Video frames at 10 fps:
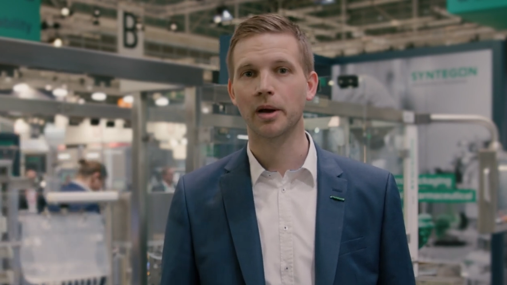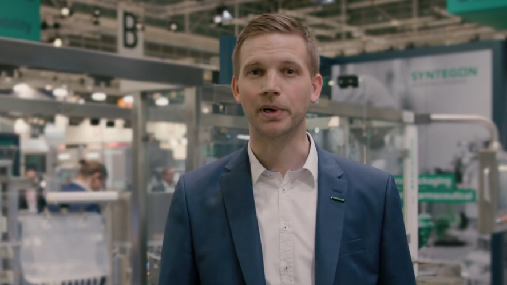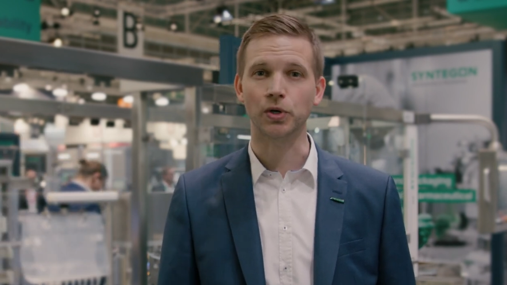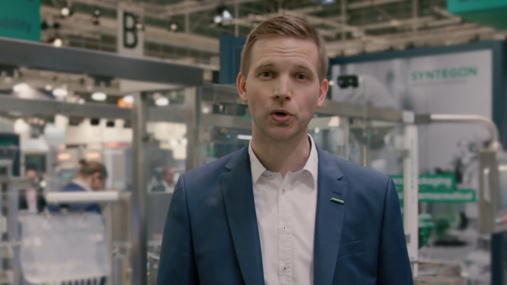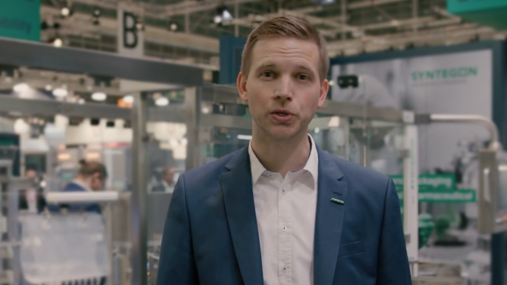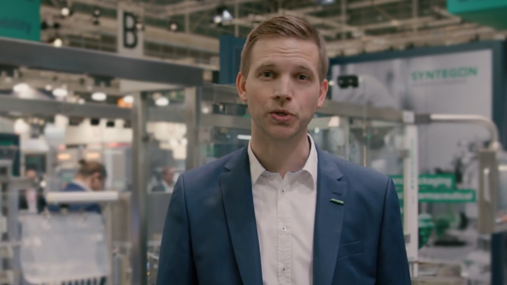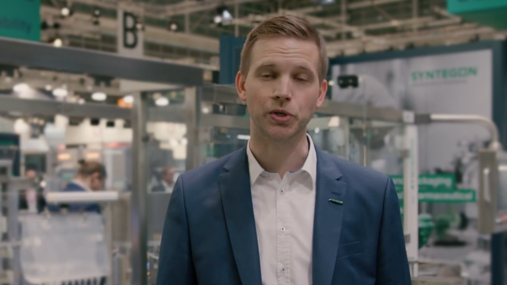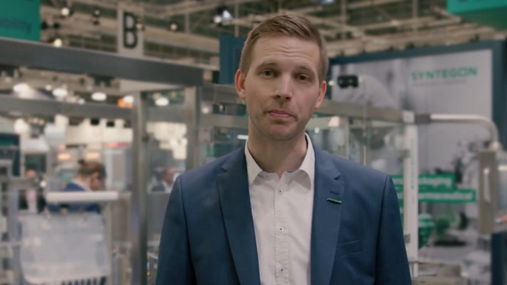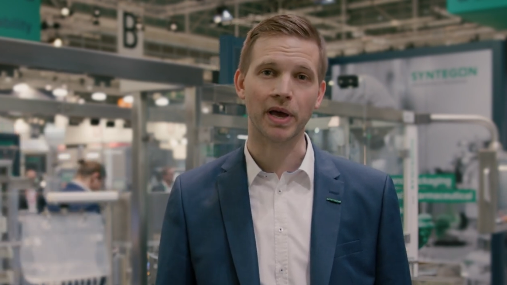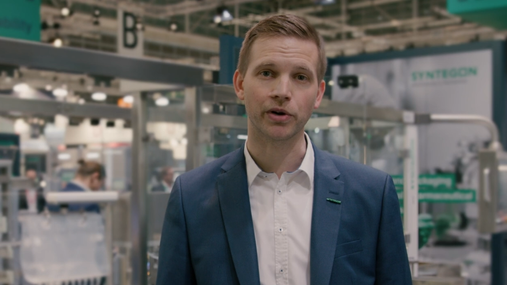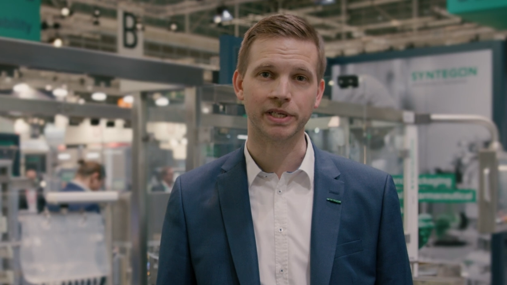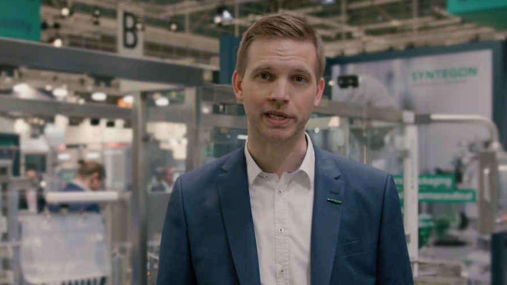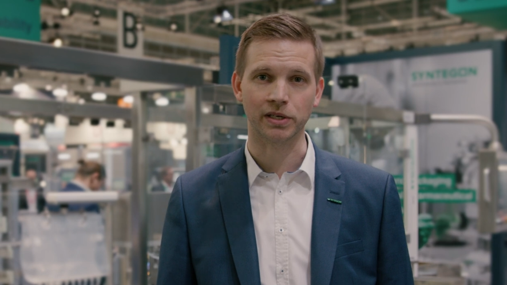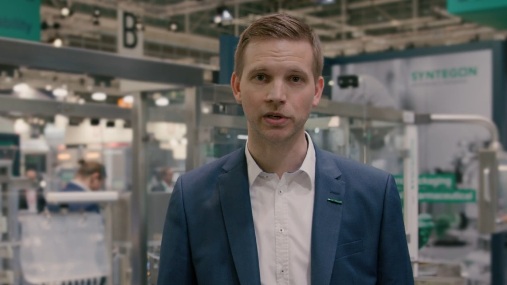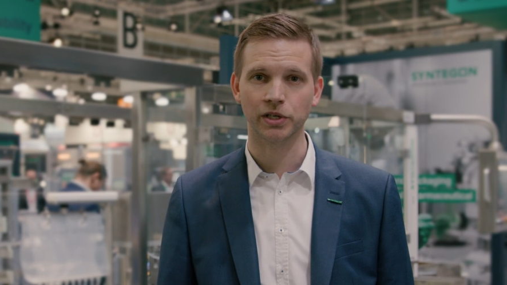but also the barrier
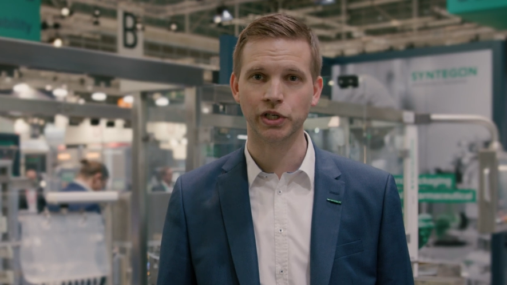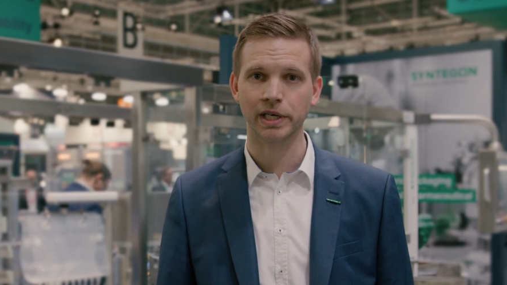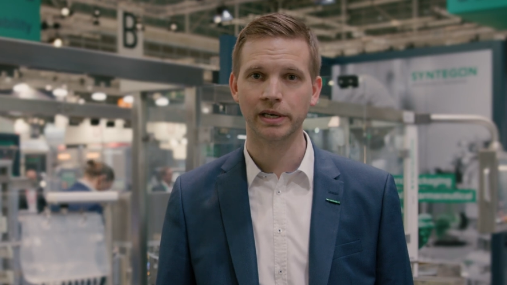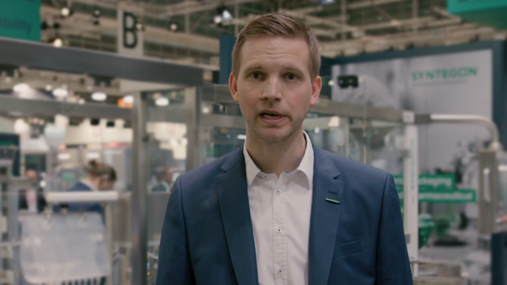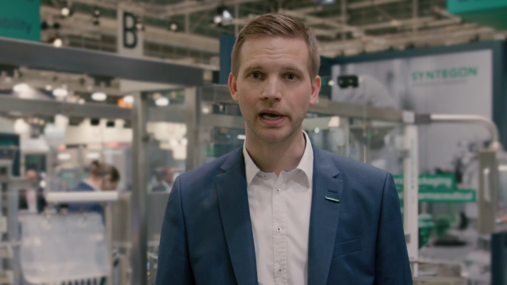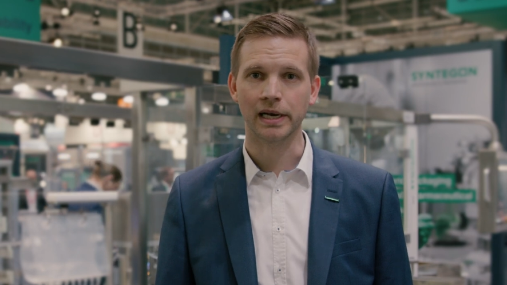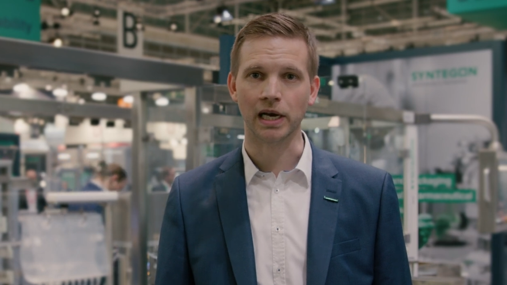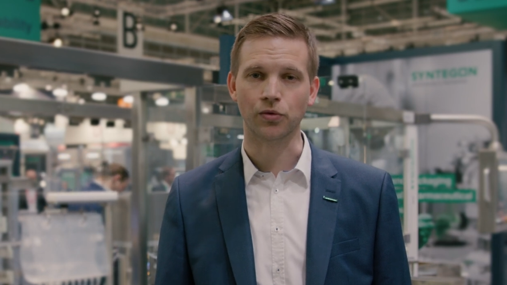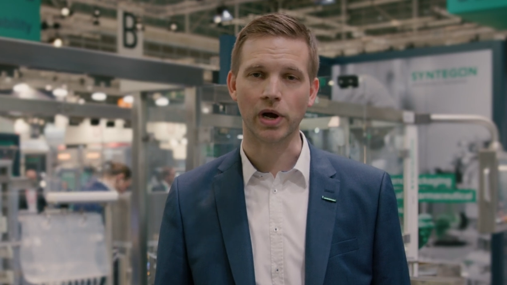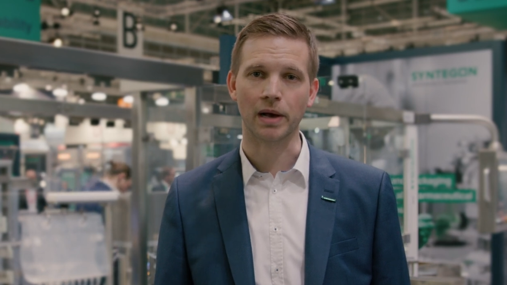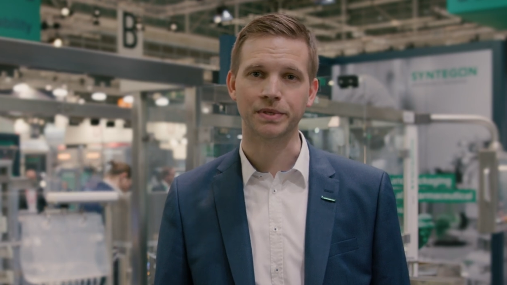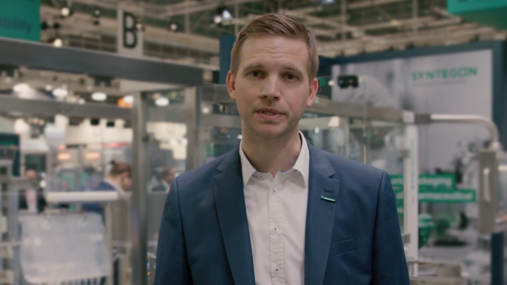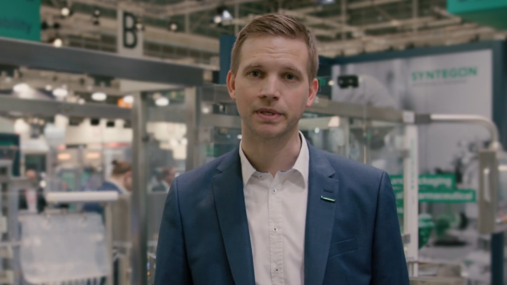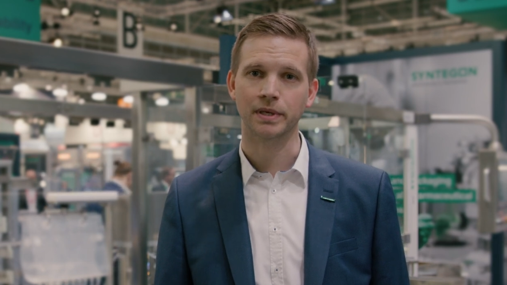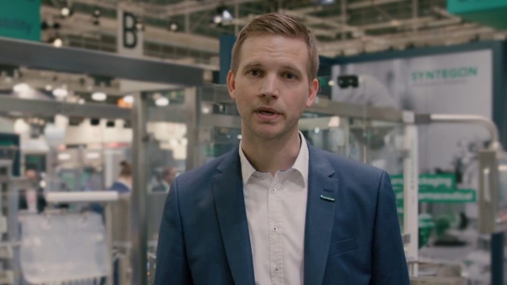technology like
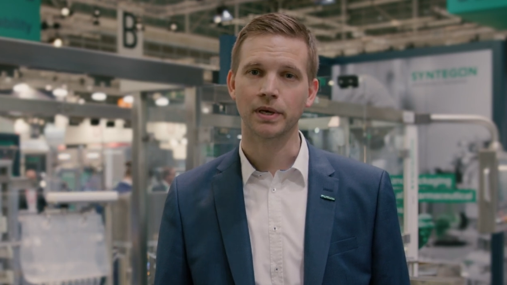RAPS,